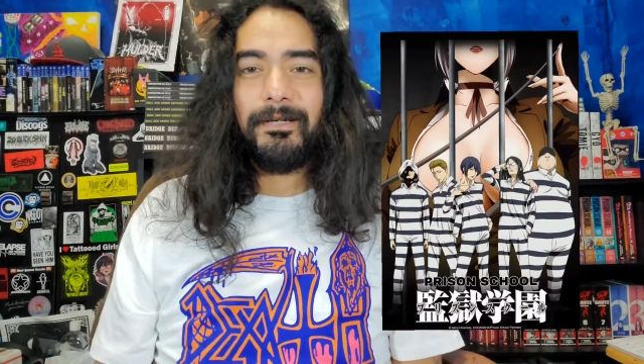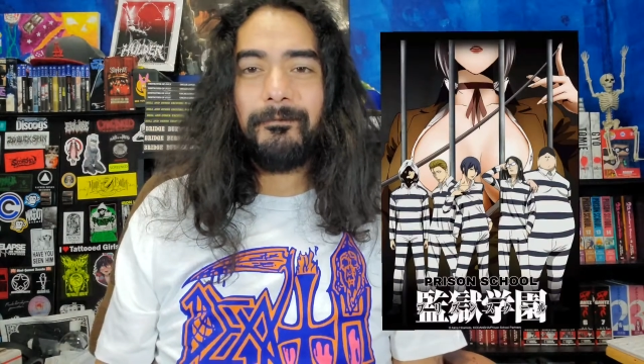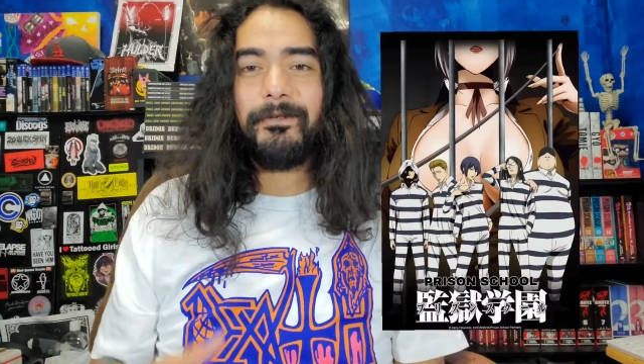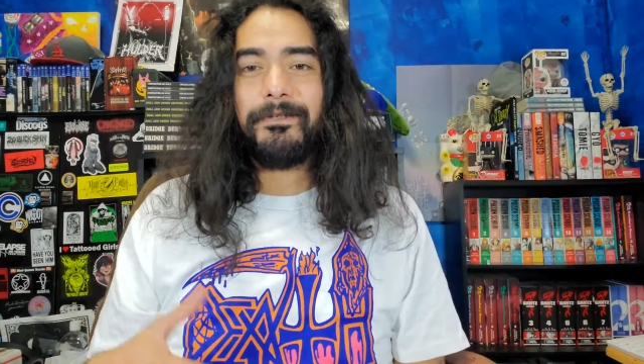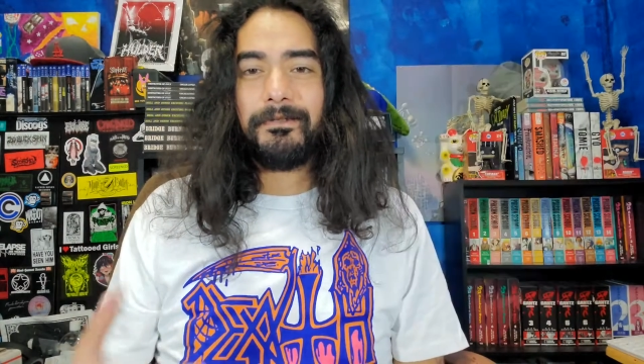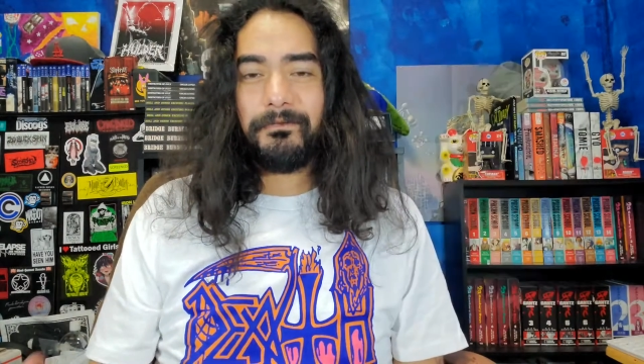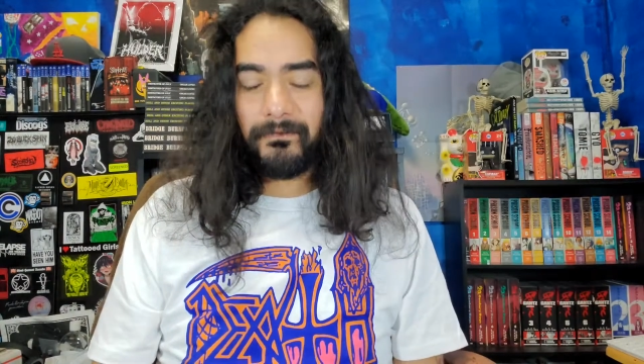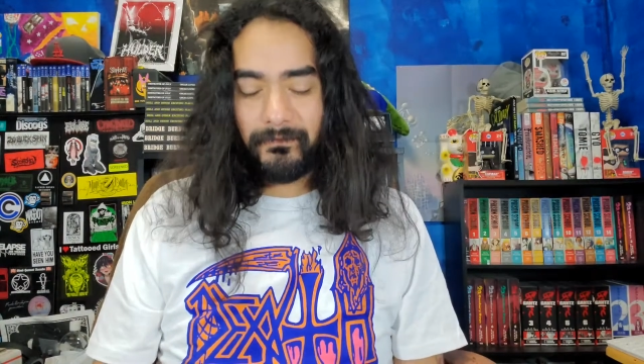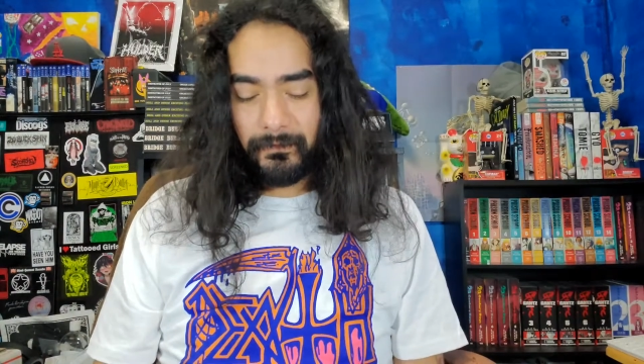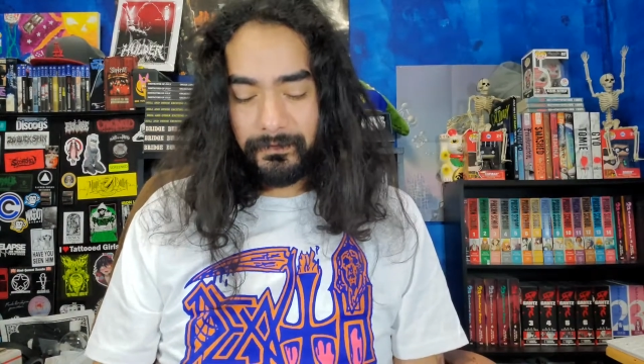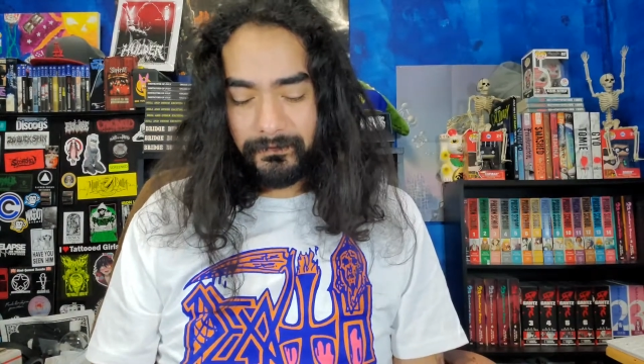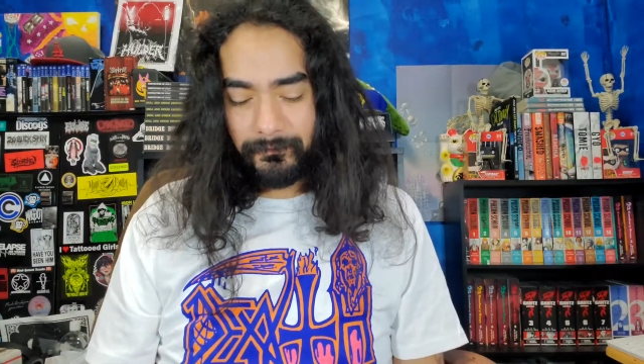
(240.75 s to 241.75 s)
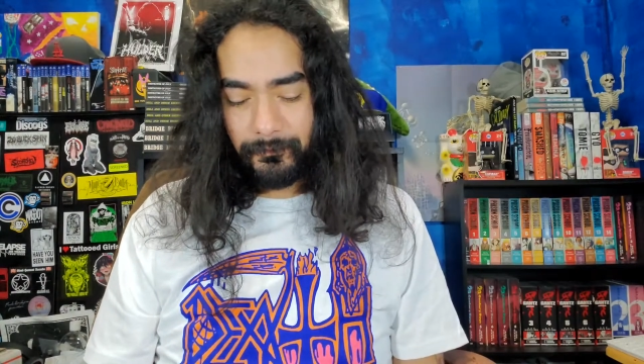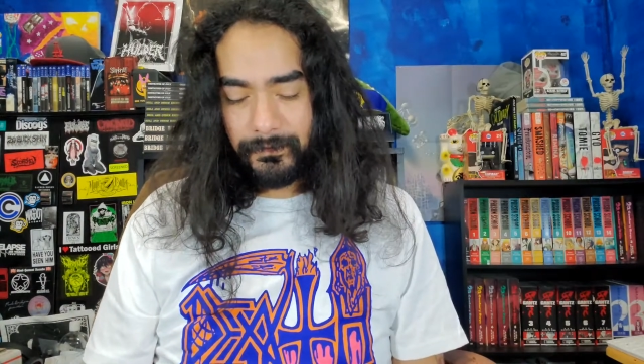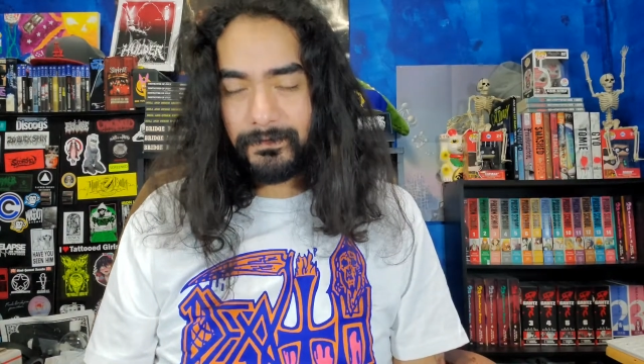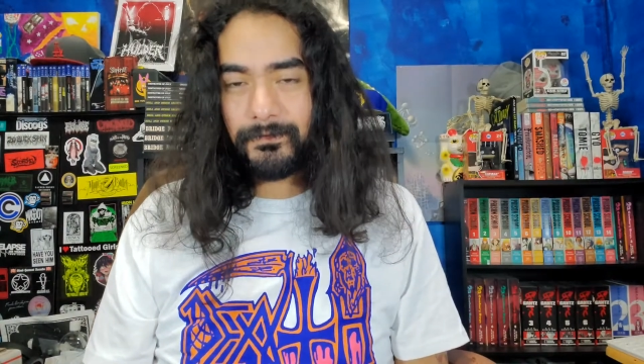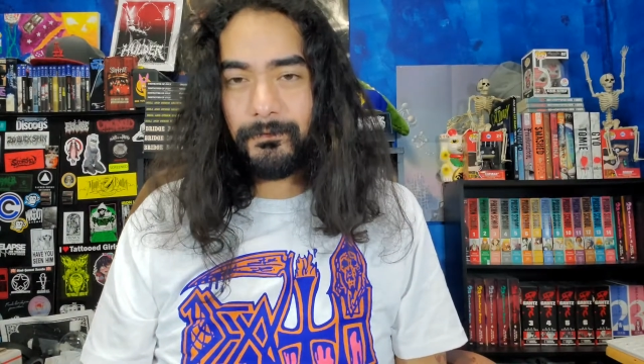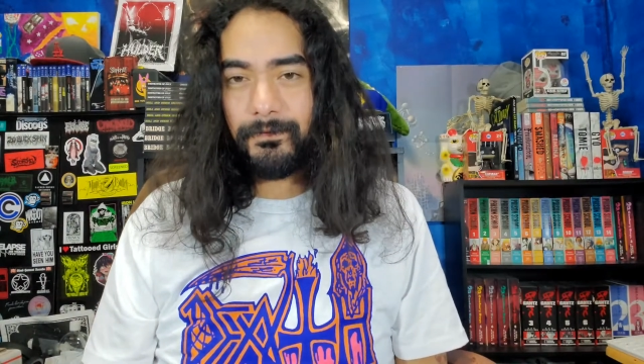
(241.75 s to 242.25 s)
but it's like the reverse of
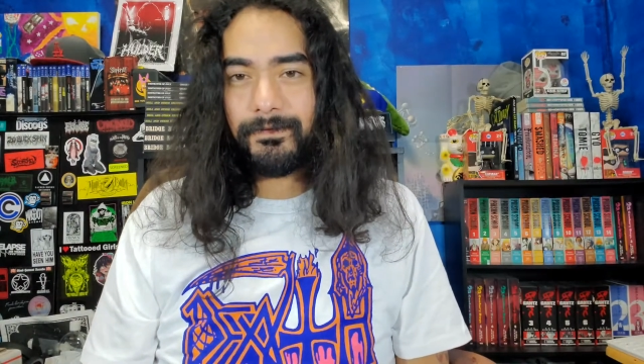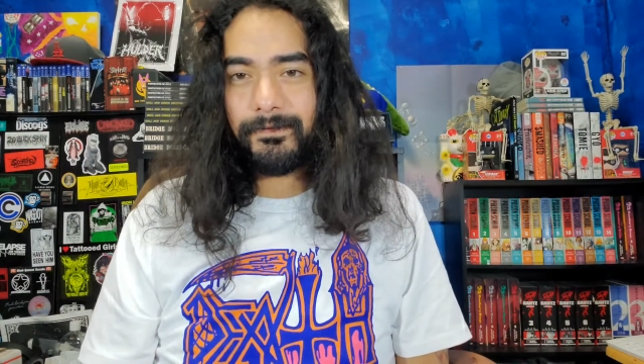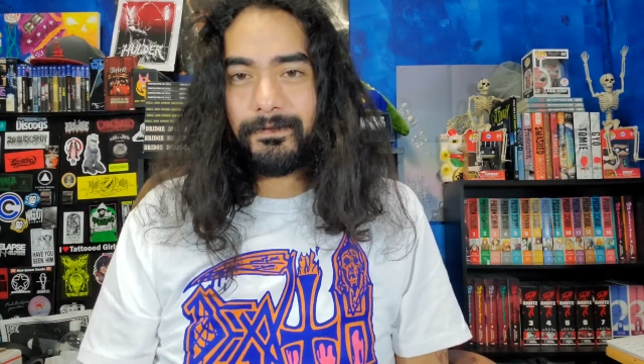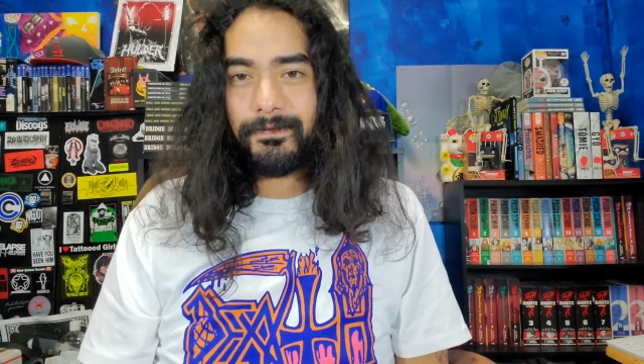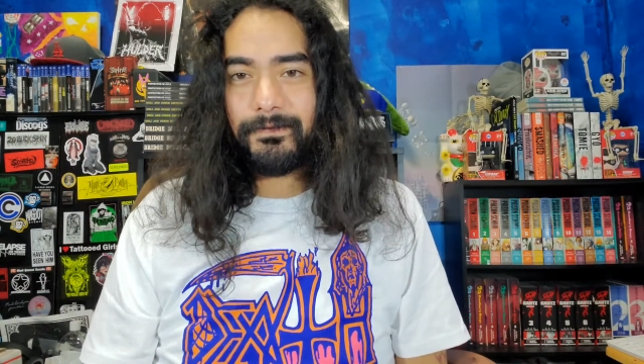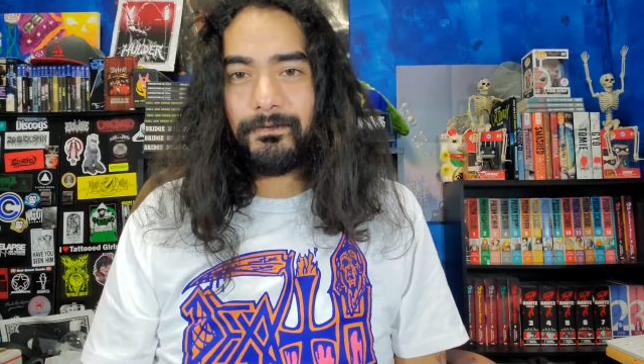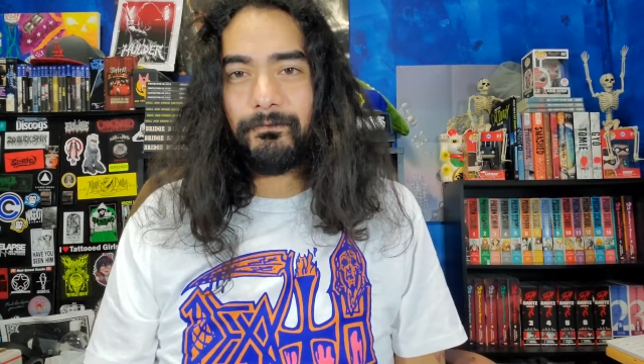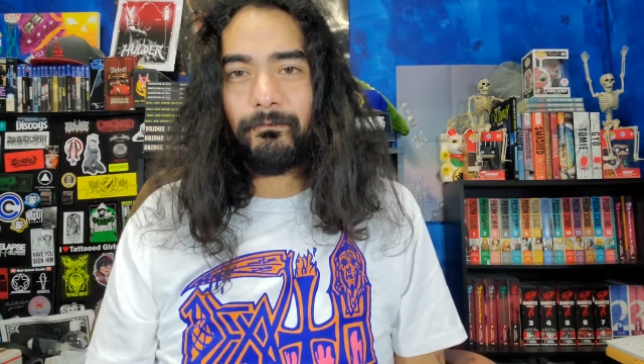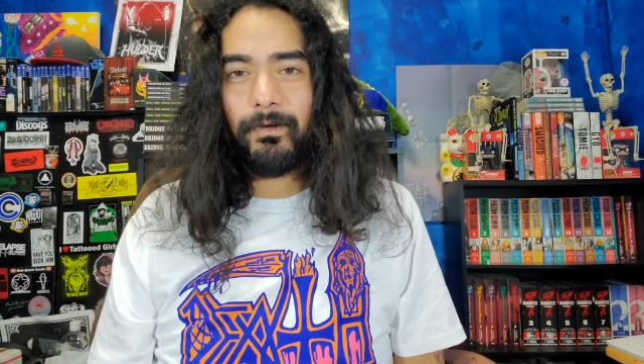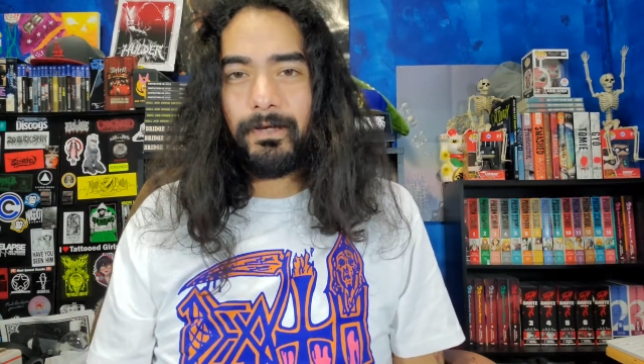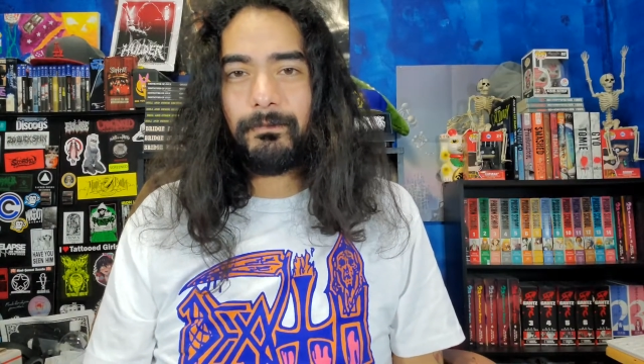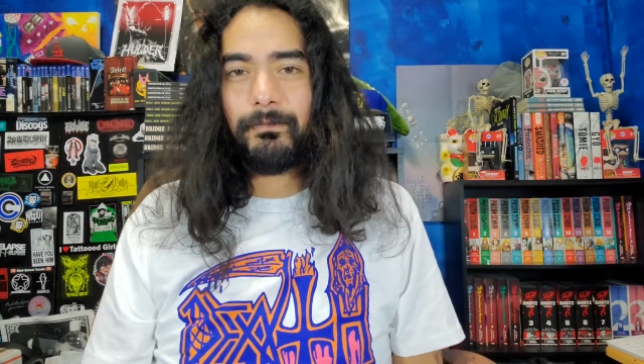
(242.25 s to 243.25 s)
prison school. It's like these dudes read